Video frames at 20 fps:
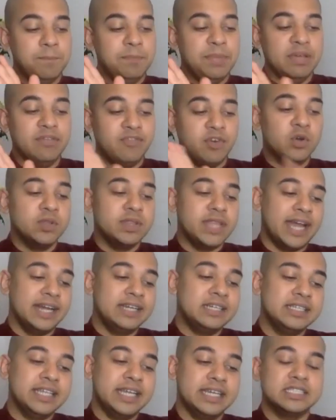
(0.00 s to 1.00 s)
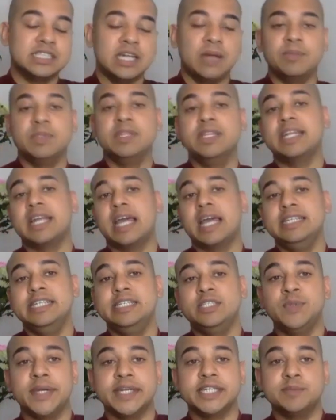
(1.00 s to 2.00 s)
Before that, there's something that I
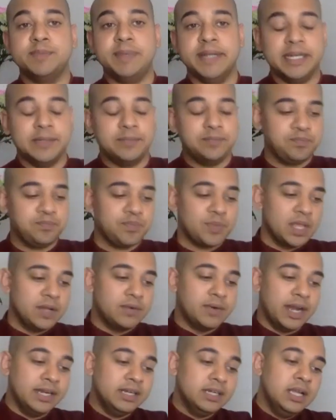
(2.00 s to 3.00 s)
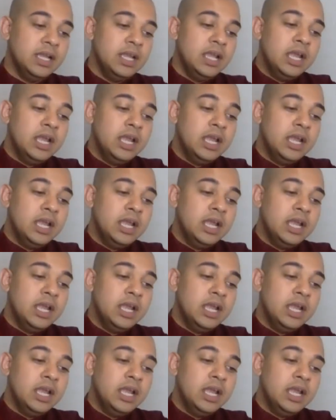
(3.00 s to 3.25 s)
need to explain, right?